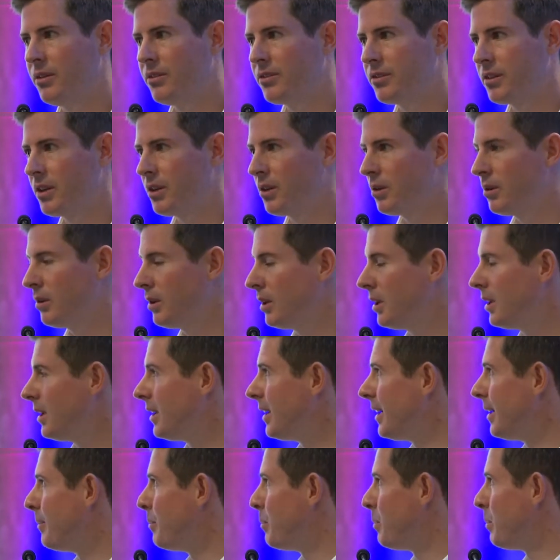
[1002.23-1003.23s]
So
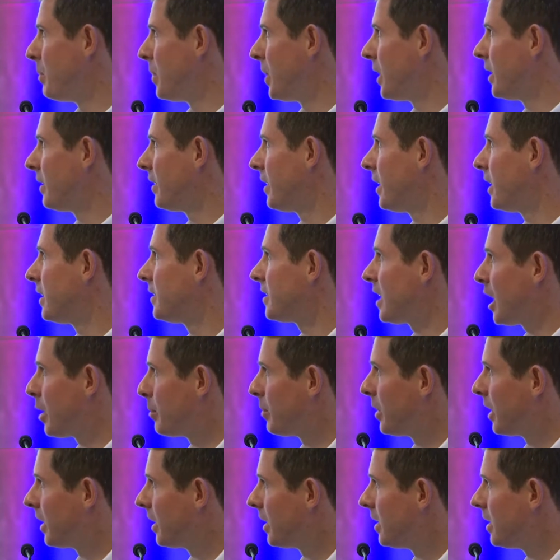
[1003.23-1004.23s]
big things
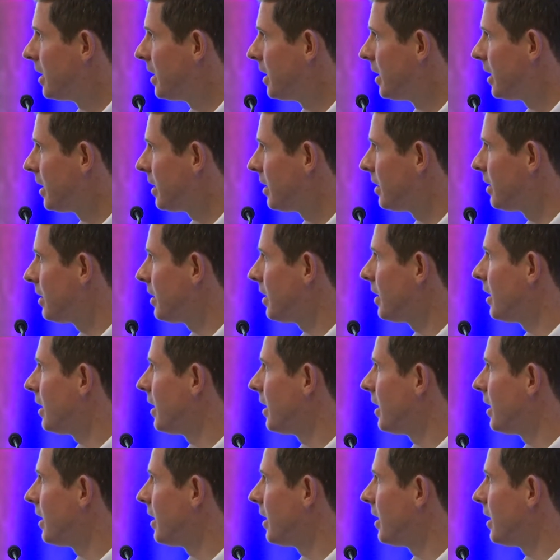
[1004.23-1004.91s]
happening in here.